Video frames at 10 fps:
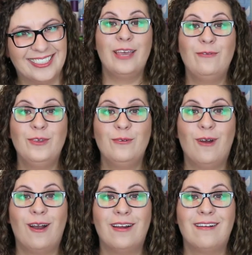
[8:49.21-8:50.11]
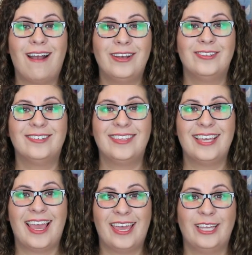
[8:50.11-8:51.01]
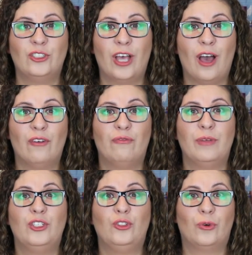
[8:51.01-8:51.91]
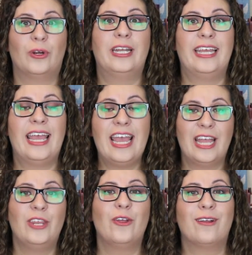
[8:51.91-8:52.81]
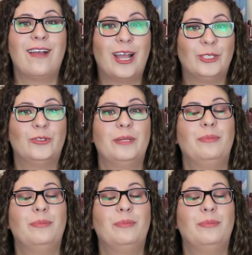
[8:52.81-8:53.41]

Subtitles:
If you are under the age of majority in your country,